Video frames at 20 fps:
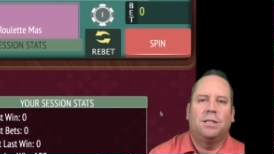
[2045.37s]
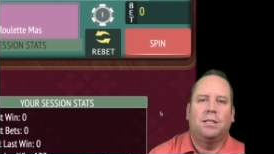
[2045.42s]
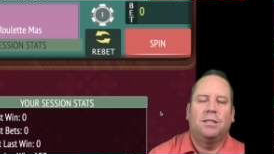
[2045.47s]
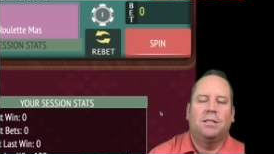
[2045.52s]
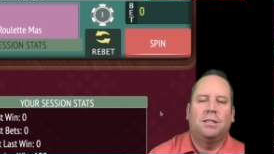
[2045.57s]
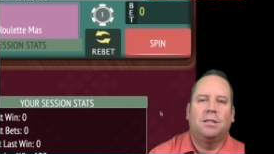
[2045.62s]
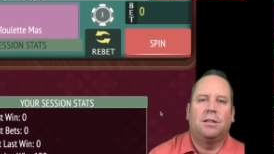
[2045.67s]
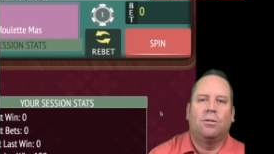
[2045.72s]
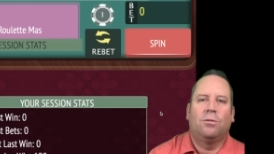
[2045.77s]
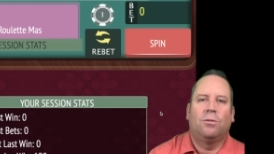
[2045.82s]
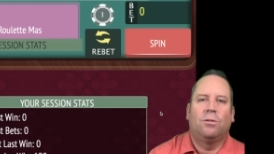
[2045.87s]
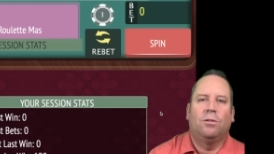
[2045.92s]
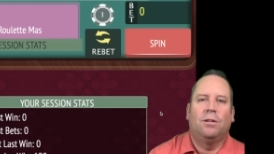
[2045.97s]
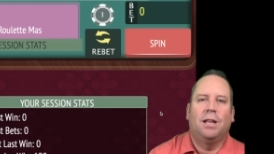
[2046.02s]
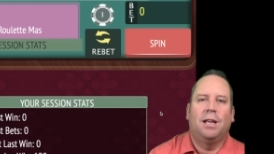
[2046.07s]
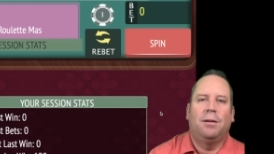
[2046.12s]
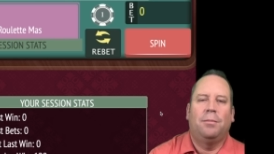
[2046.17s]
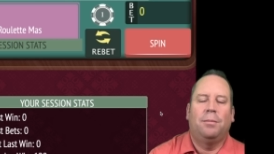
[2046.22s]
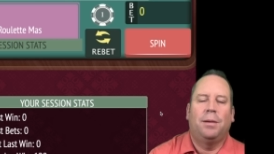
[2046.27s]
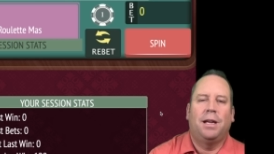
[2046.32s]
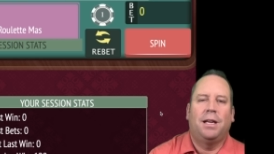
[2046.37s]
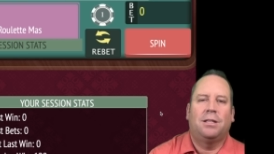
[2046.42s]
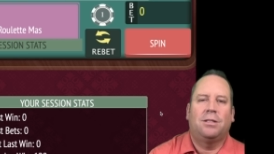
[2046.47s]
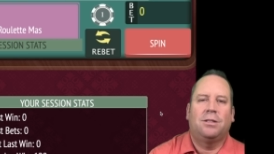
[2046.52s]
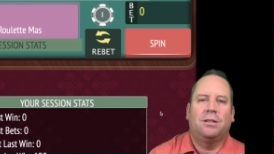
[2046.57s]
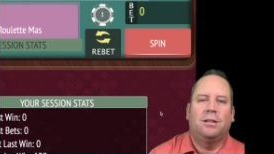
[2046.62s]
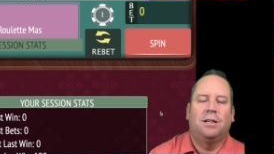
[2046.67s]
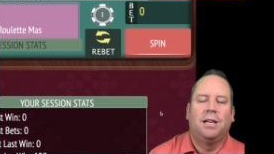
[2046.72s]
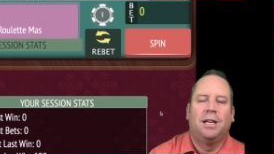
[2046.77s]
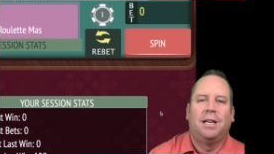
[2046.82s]
This is the Roulette
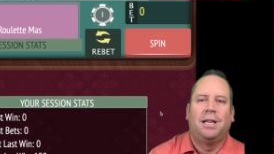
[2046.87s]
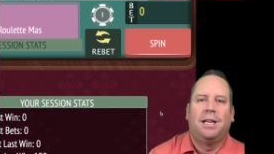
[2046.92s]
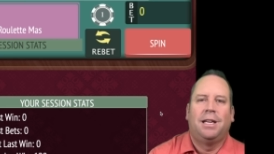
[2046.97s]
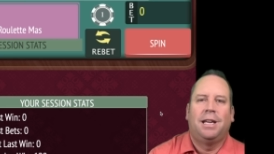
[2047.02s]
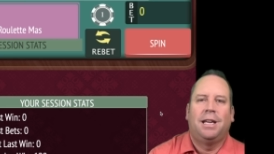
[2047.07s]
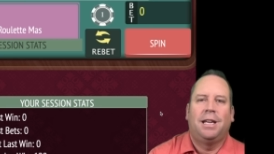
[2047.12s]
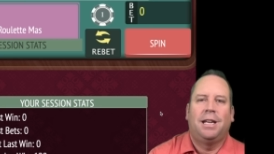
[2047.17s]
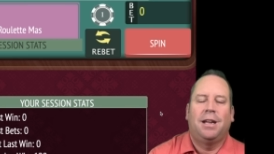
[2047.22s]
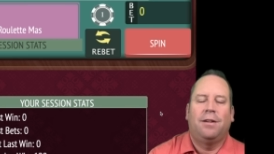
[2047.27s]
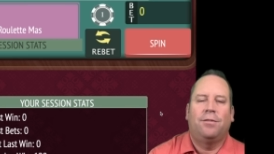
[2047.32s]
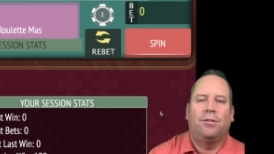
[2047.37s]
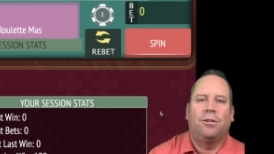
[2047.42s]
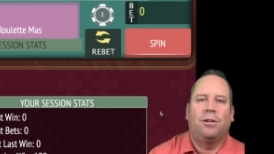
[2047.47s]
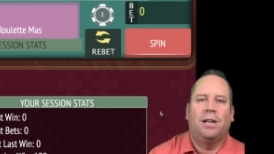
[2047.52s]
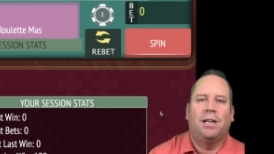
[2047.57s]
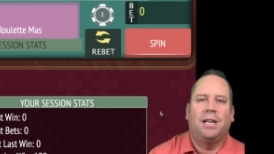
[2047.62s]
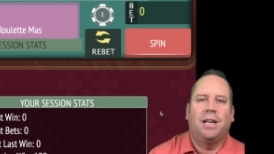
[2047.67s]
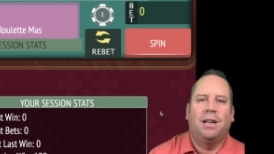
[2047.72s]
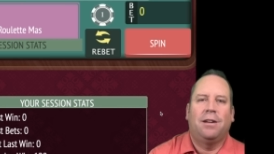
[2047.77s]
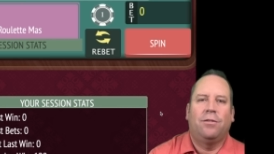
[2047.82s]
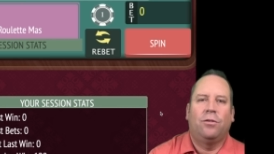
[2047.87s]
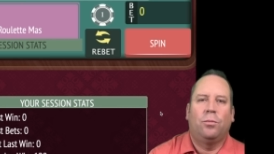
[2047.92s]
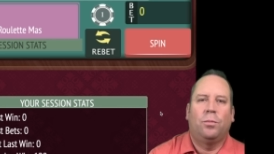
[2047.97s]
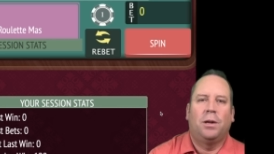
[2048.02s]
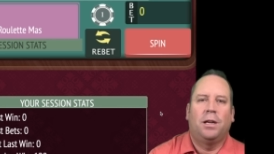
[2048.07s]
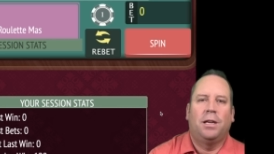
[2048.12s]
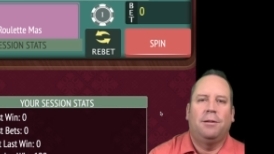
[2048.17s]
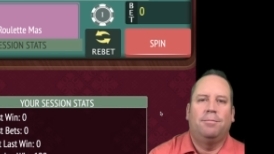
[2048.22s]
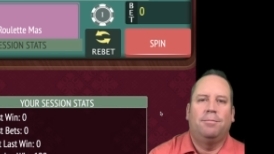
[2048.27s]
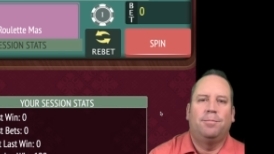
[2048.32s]
Master, and have a great day,
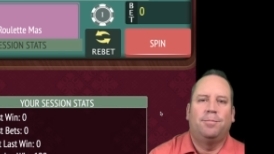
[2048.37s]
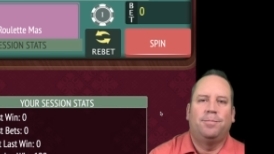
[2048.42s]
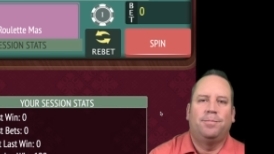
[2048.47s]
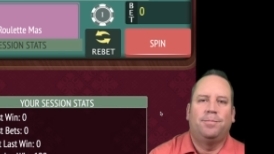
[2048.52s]
everybody.